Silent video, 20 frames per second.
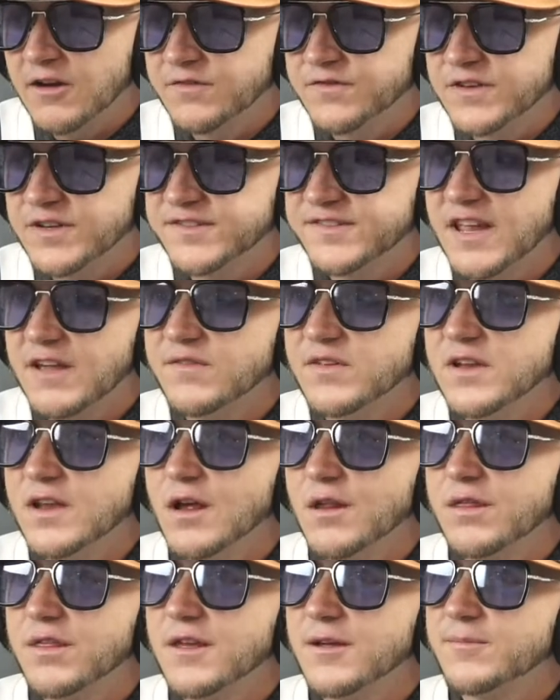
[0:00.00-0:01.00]
off to
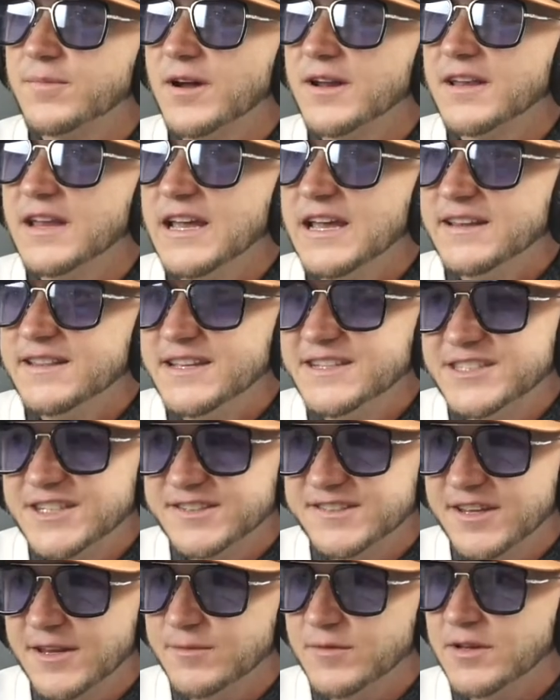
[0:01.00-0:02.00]
7-0, but they
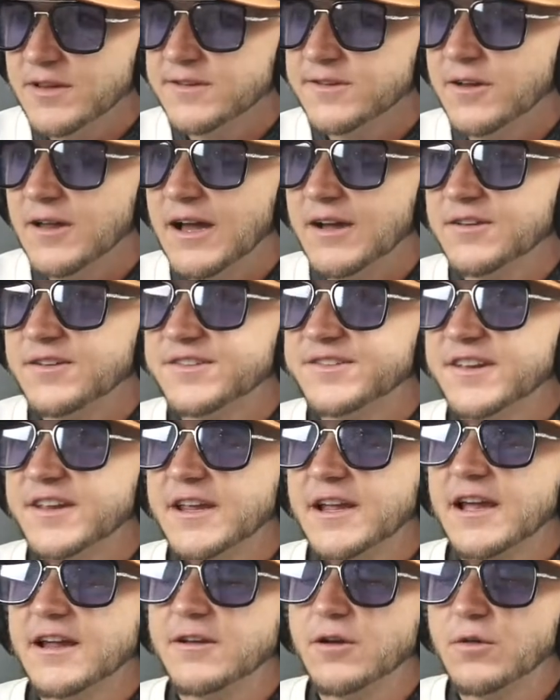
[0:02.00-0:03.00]
just seemed a little out of
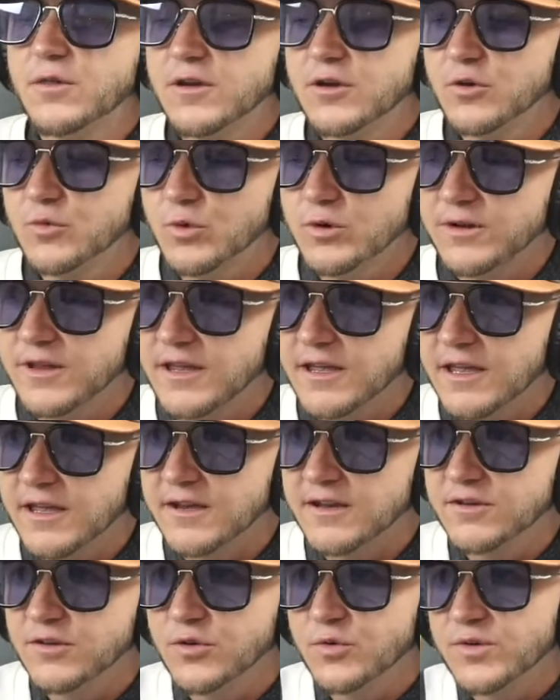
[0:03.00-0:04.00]
sync. I know they were working
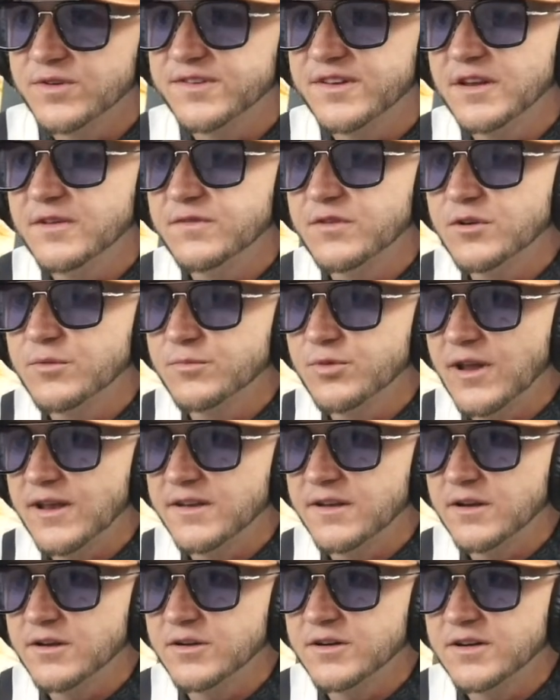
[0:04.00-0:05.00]
in a new receiver in
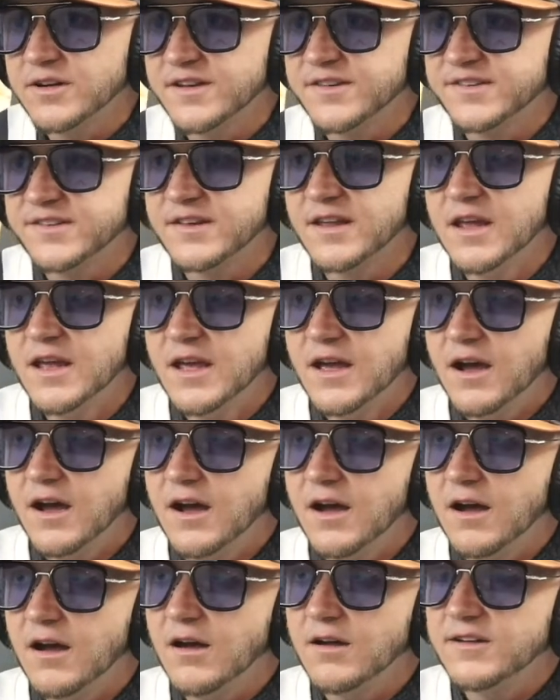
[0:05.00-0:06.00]
Brandon Cooks,
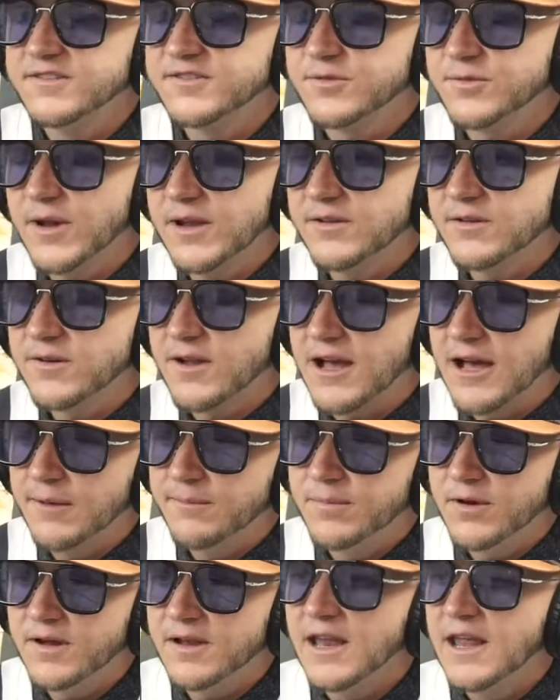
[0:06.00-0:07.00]
also Randall
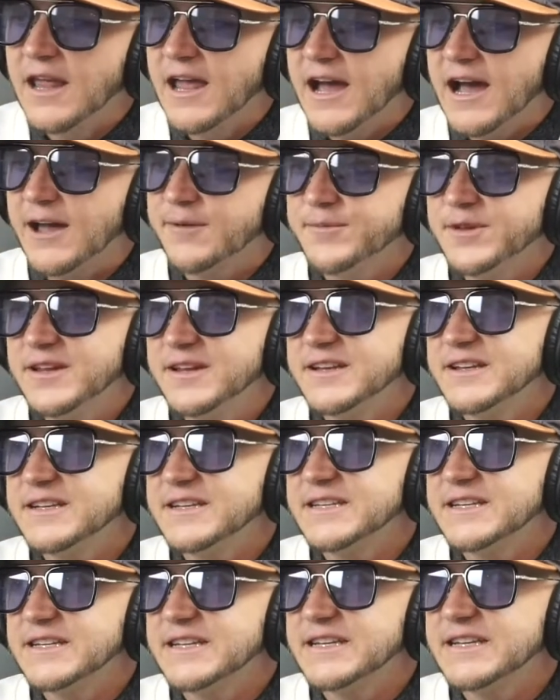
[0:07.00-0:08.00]
Cobb. But, I
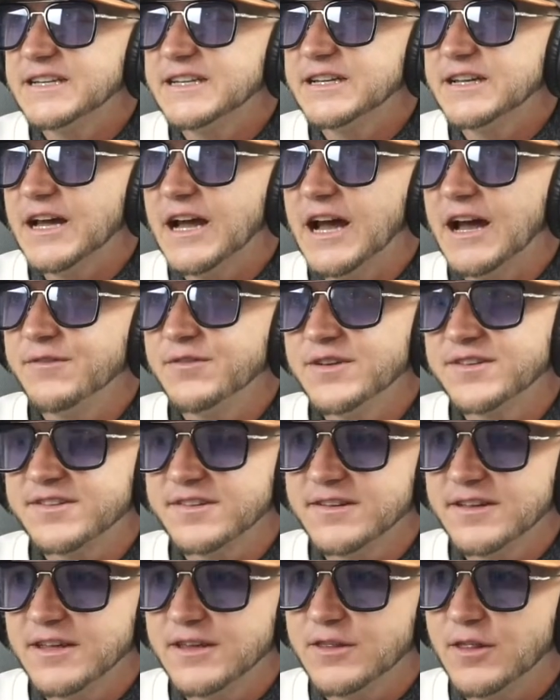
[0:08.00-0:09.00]
mean,
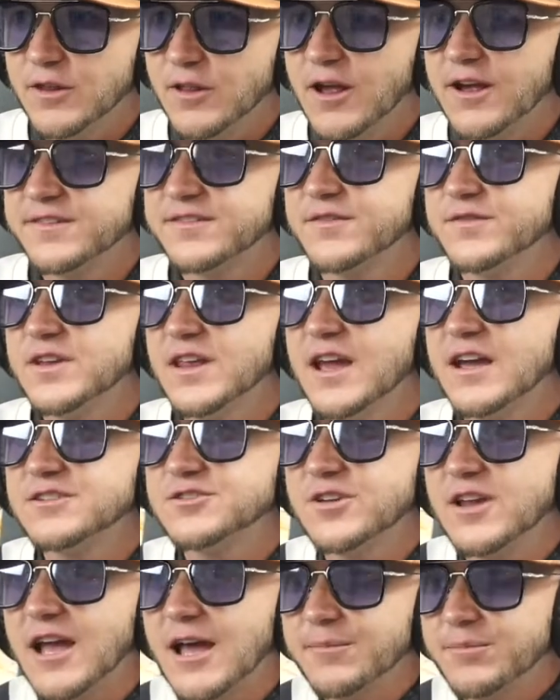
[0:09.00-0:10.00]
obviously the loss of
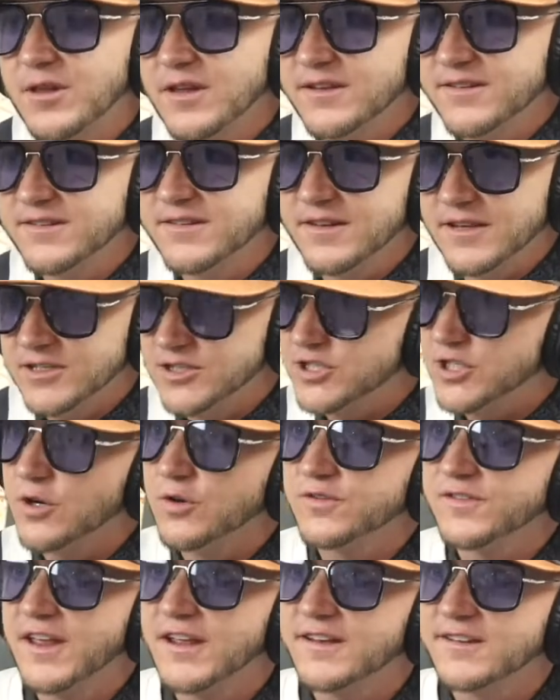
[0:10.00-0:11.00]
DeAndre Hopkins, it
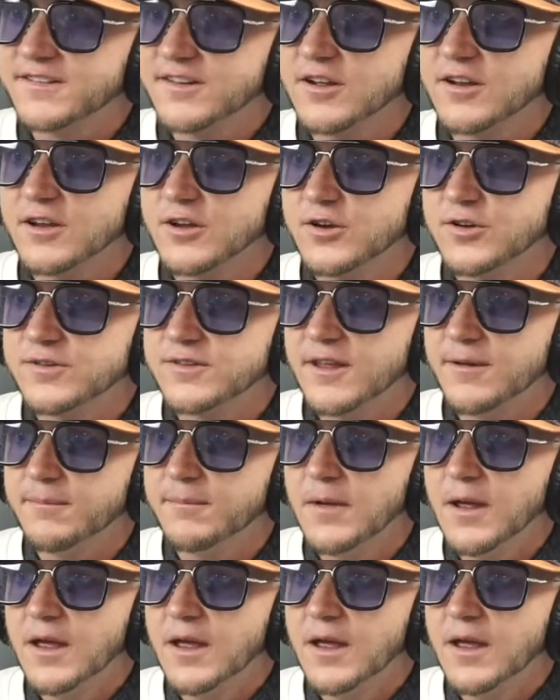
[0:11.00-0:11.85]
shows that it's going to hurt them.